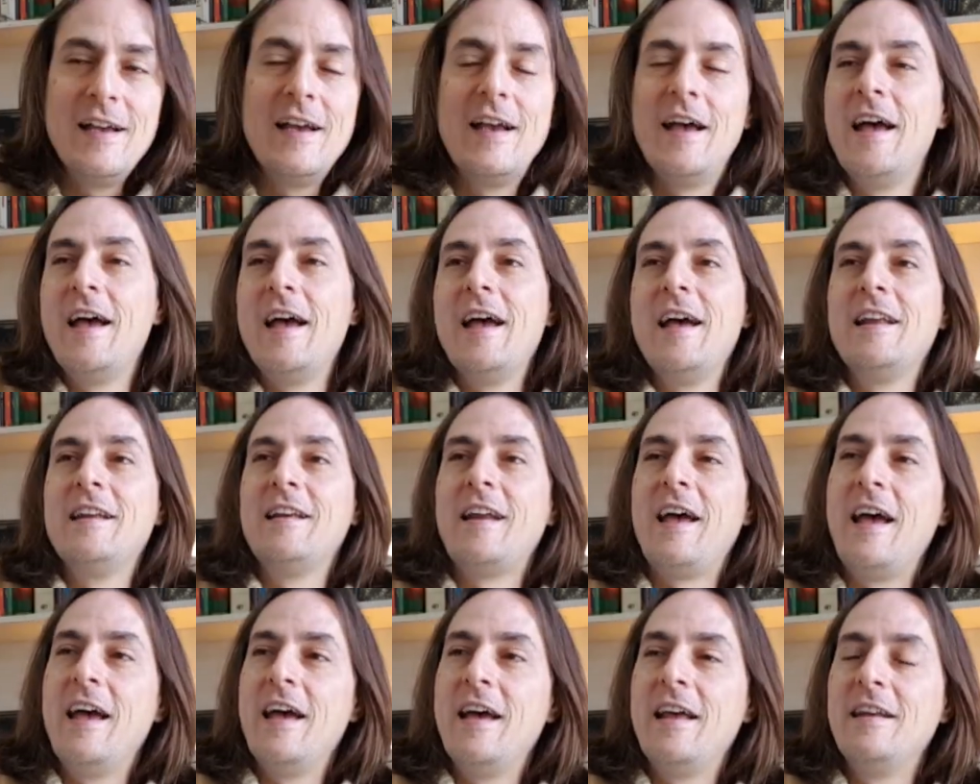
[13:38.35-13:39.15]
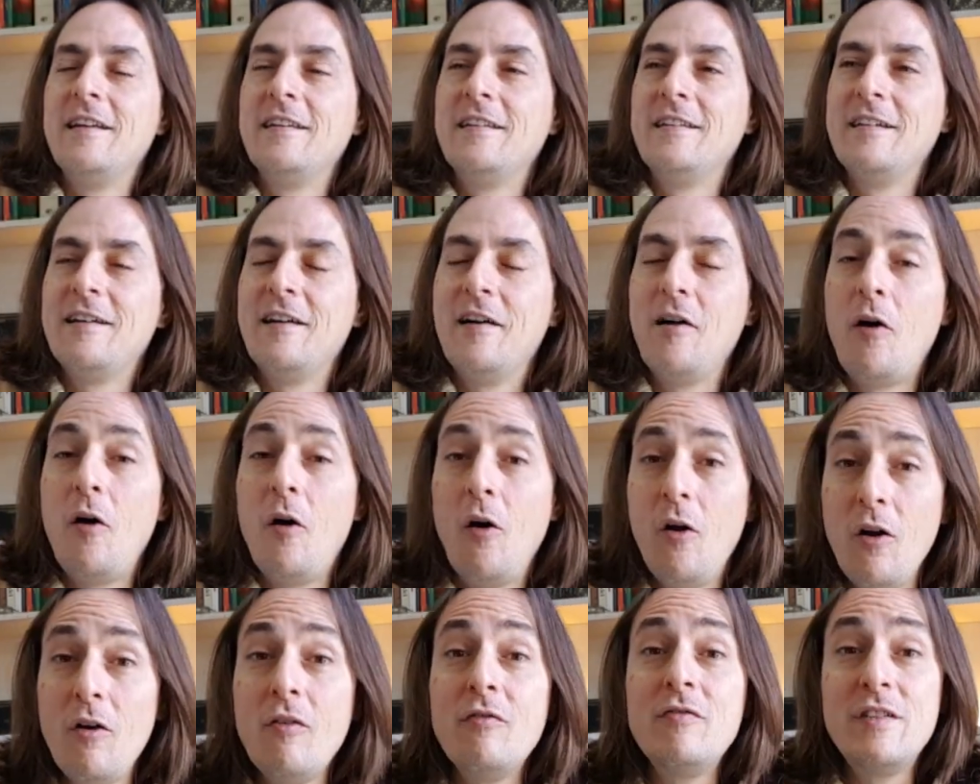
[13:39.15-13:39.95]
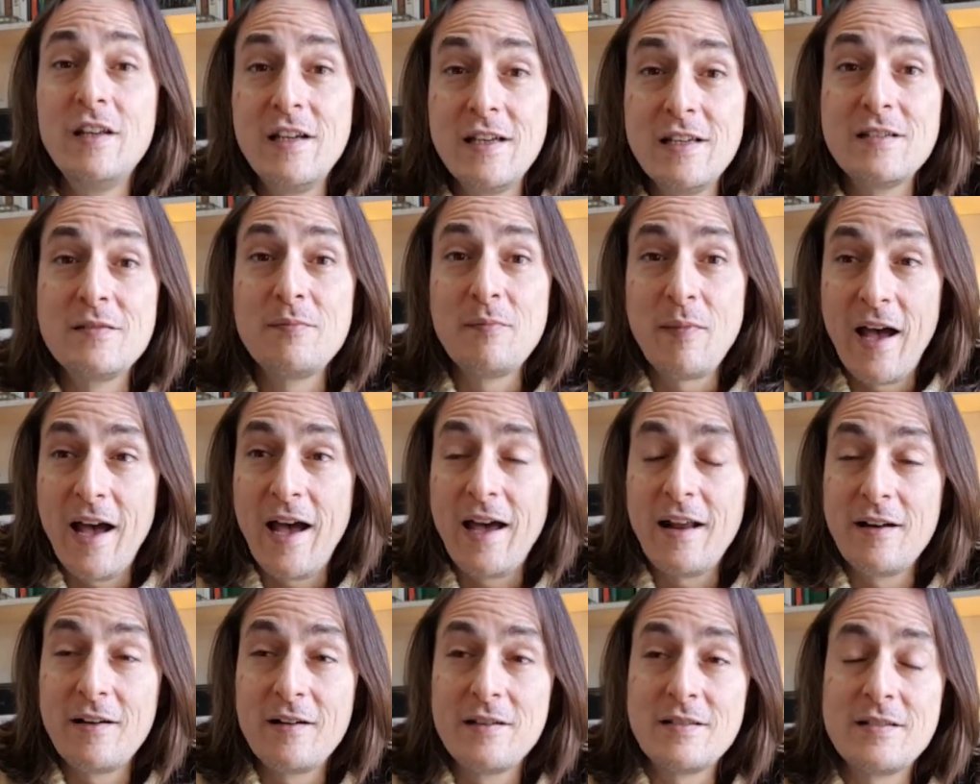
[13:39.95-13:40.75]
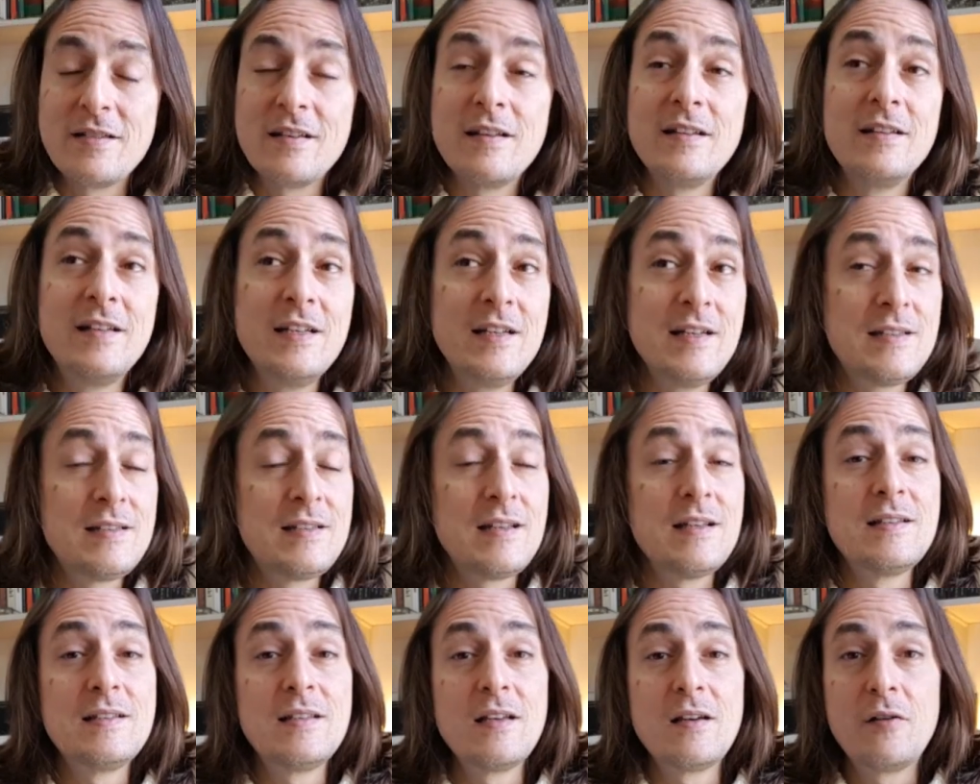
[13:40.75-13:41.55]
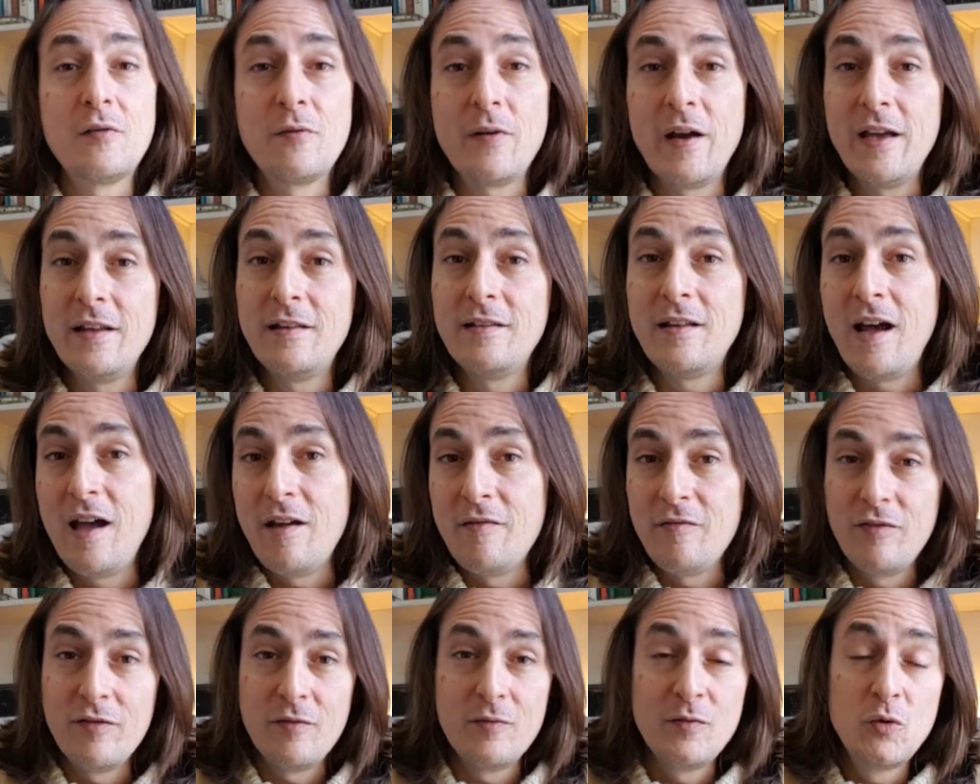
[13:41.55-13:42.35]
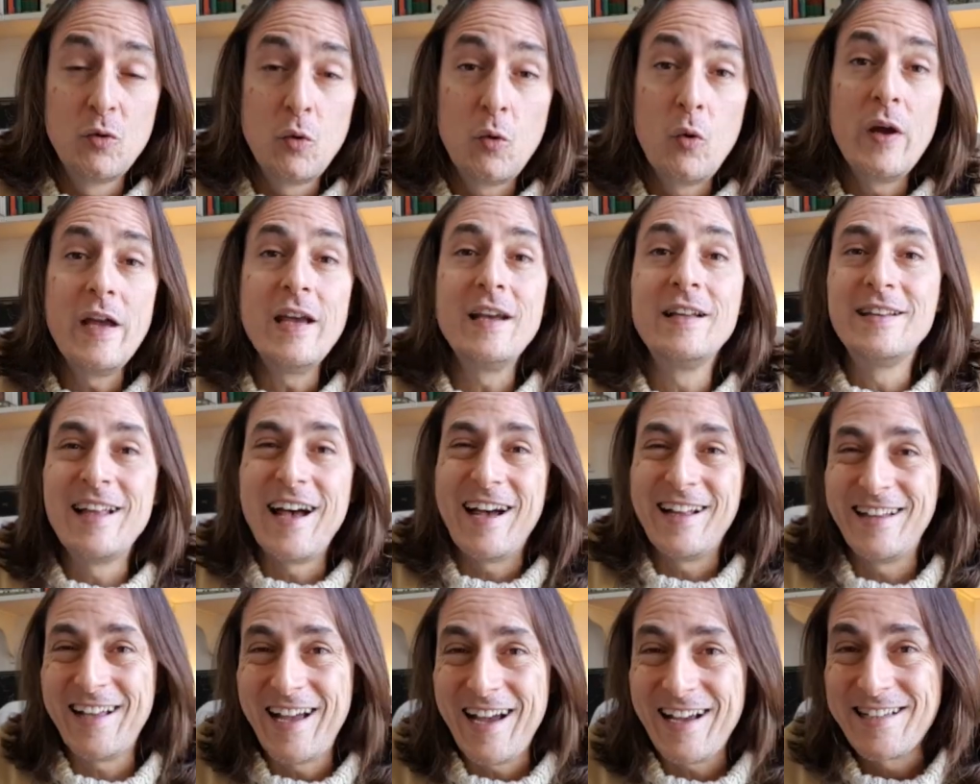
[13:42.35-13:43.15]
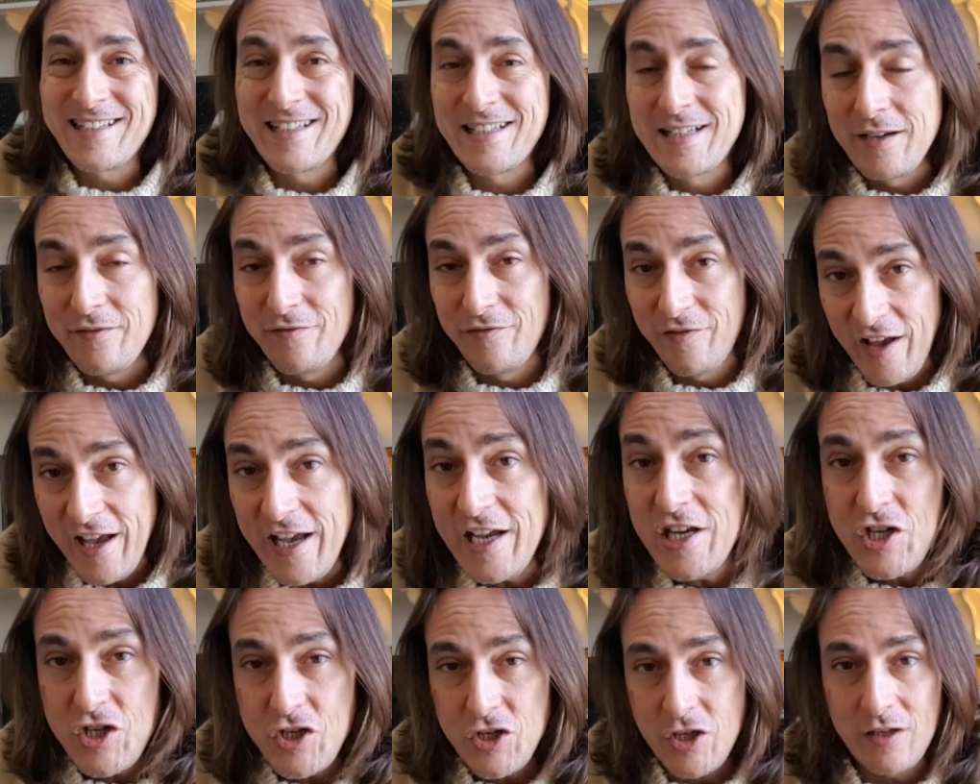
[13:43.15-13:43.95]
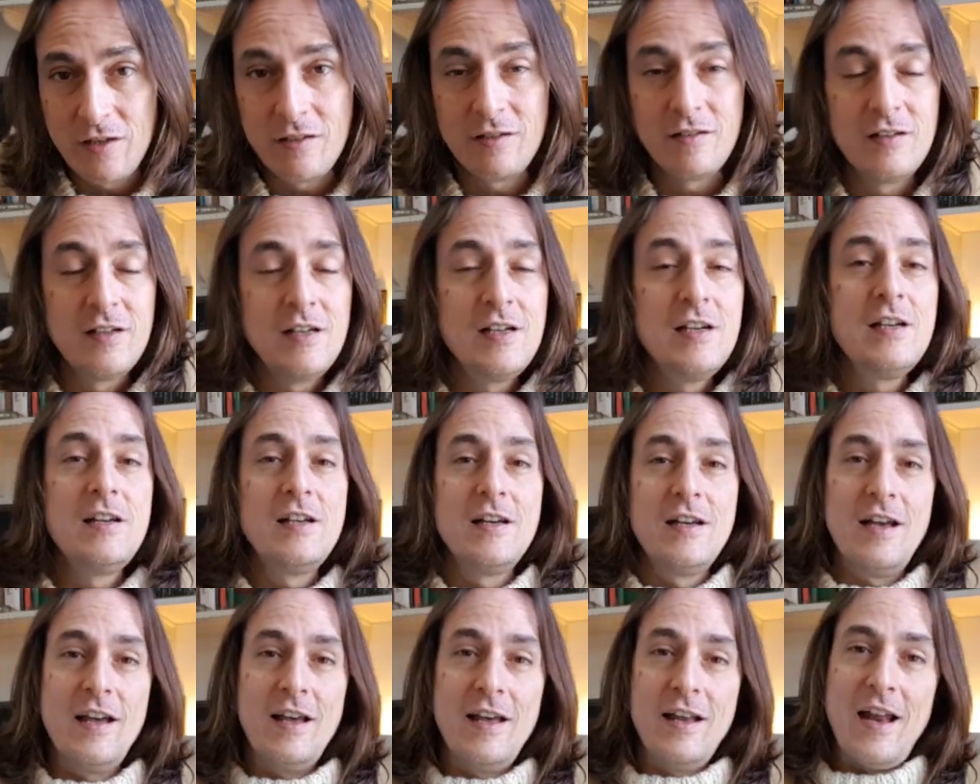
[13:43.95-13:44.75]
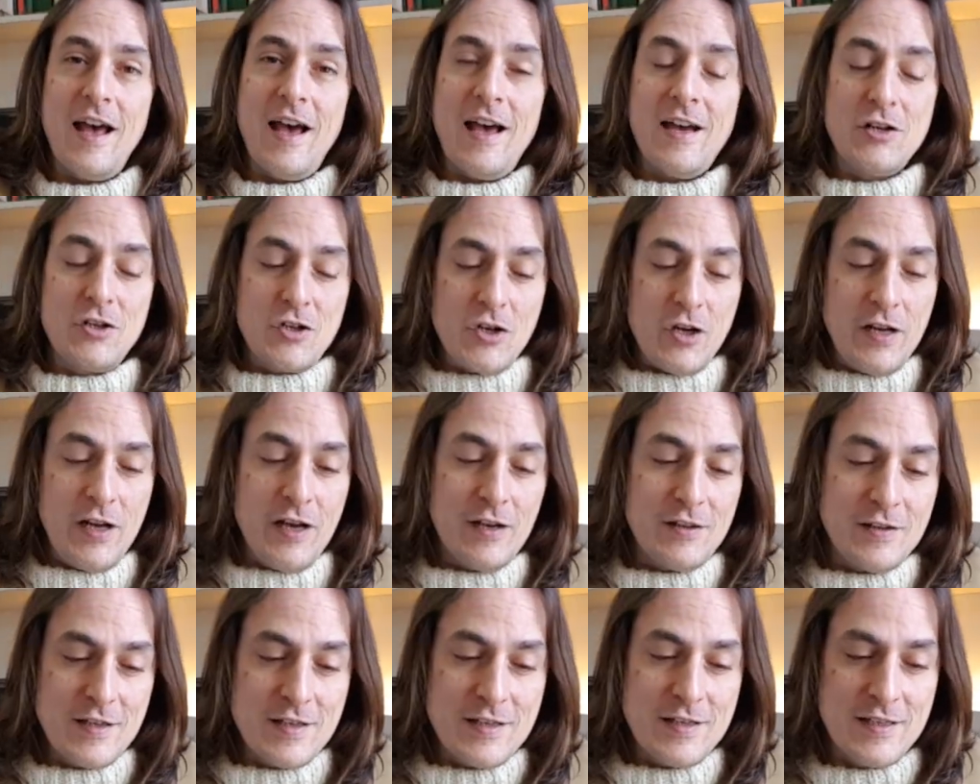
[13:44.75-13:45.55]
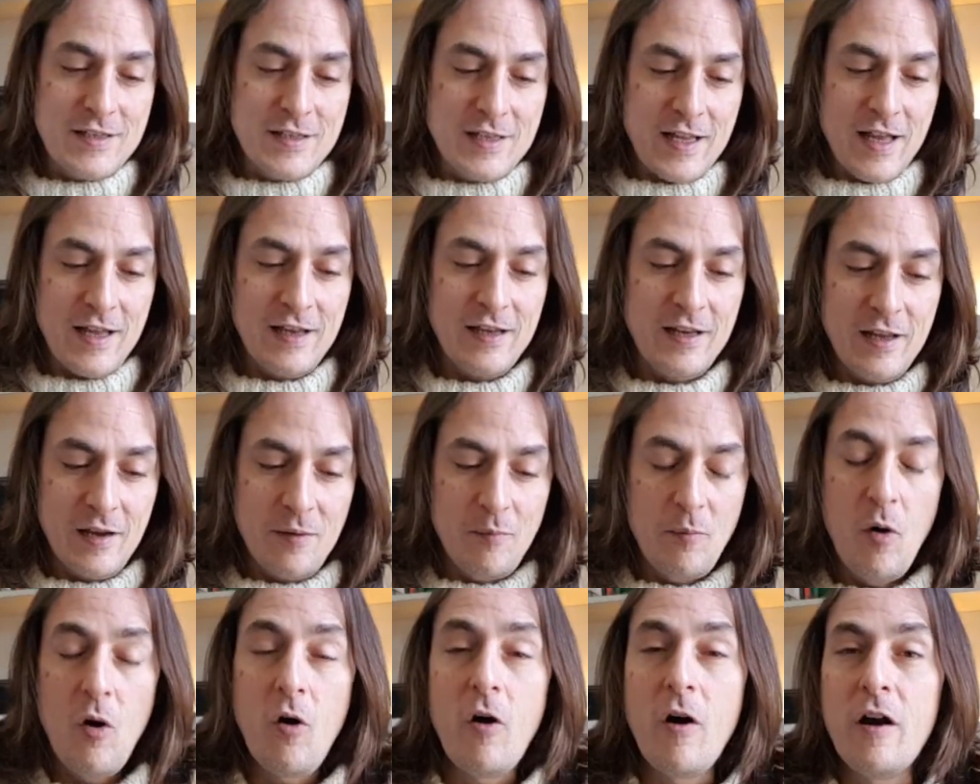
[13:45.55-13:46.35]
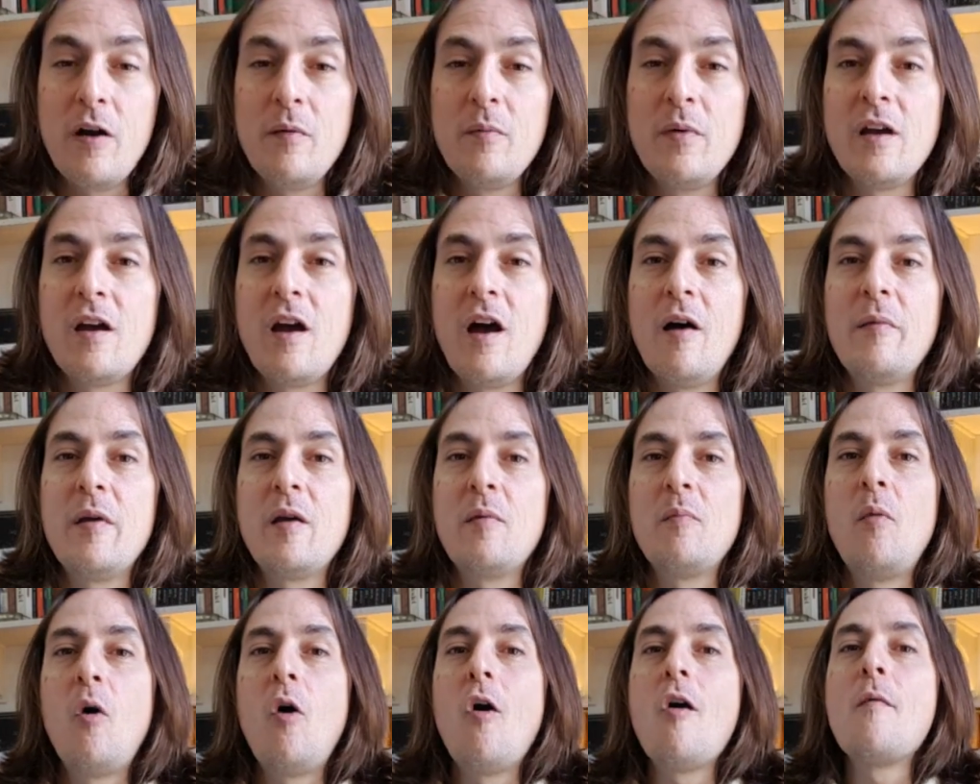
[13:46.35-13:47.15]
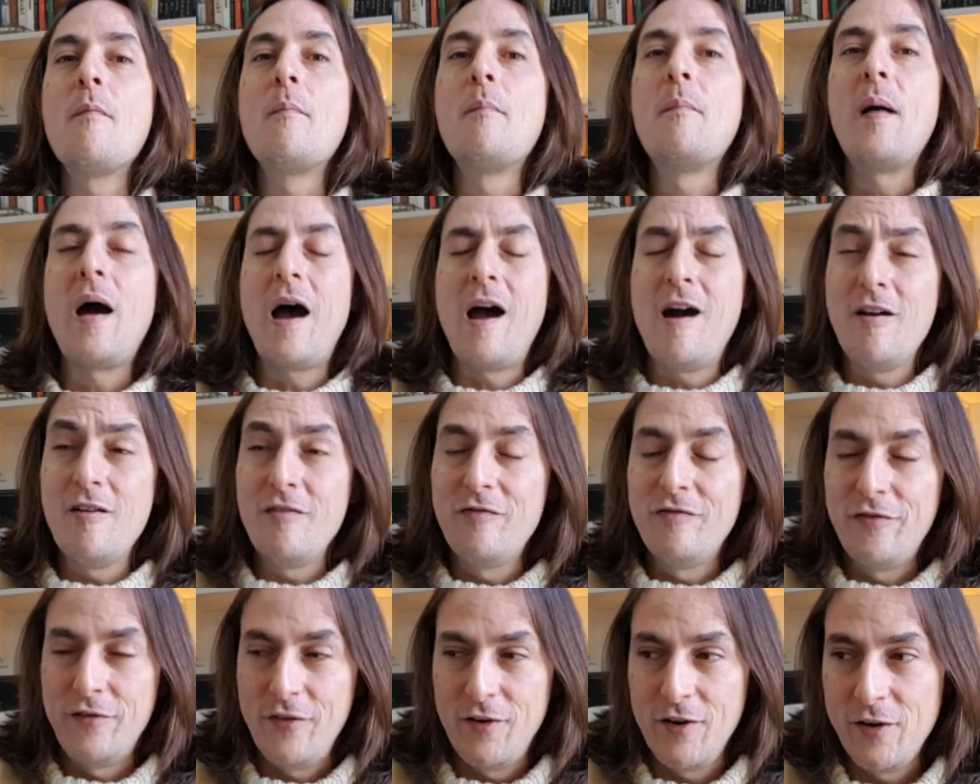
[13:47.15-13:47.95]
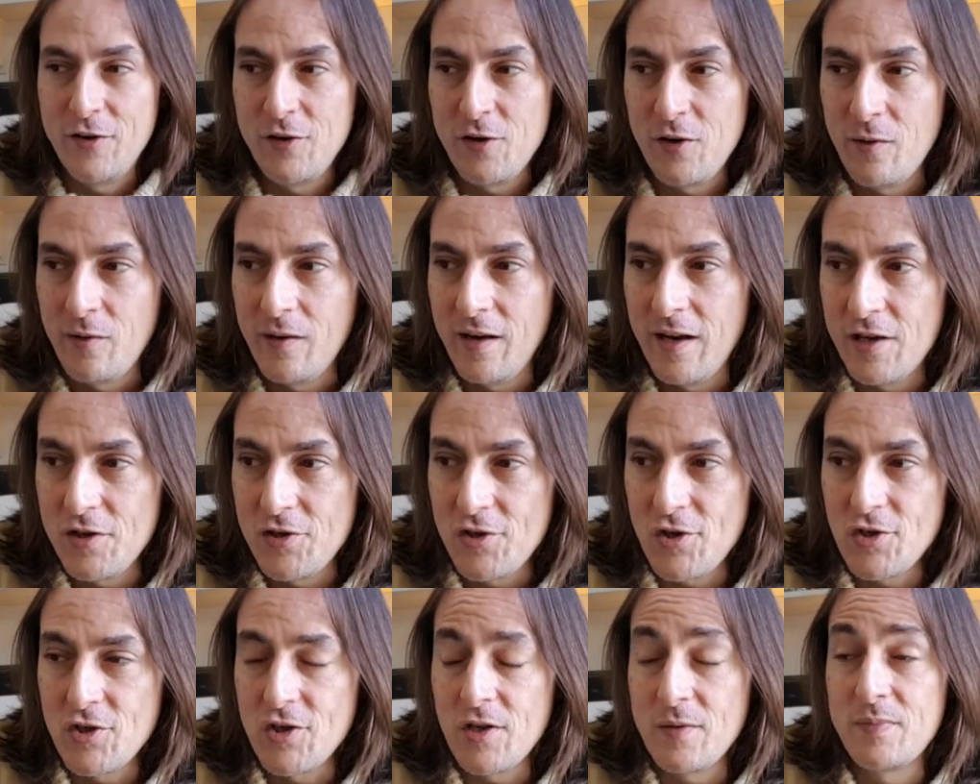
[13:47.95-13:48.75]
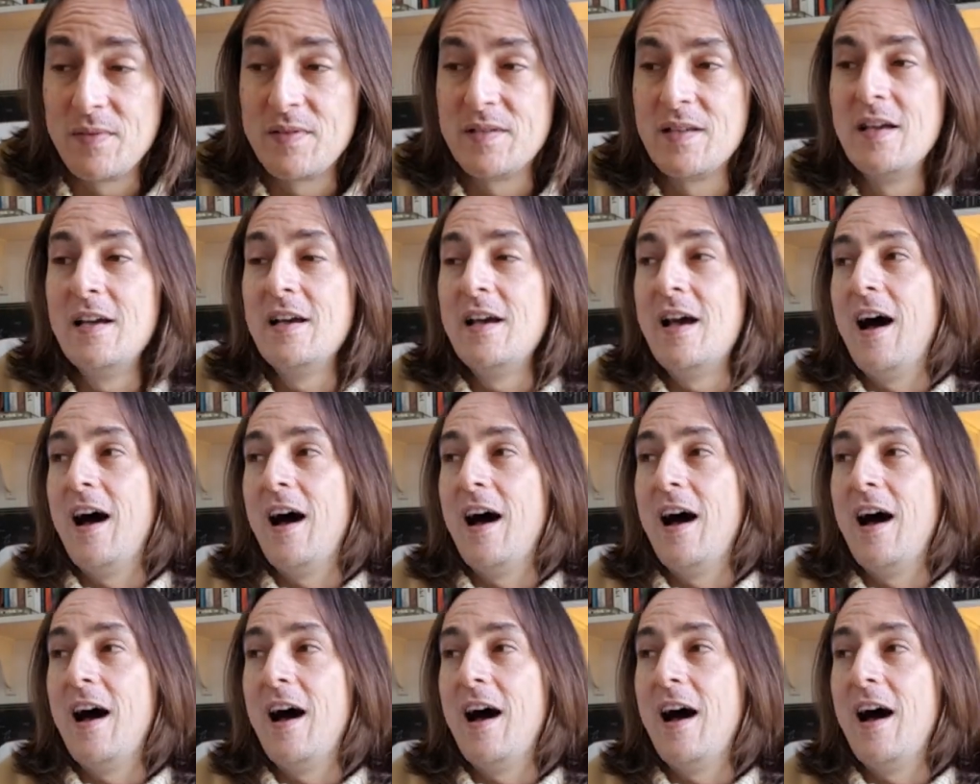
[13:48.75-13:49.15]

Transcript: And all of these matters, this is a great time for doing that excavation and actually understanding more and becoming more powerful in your relationships.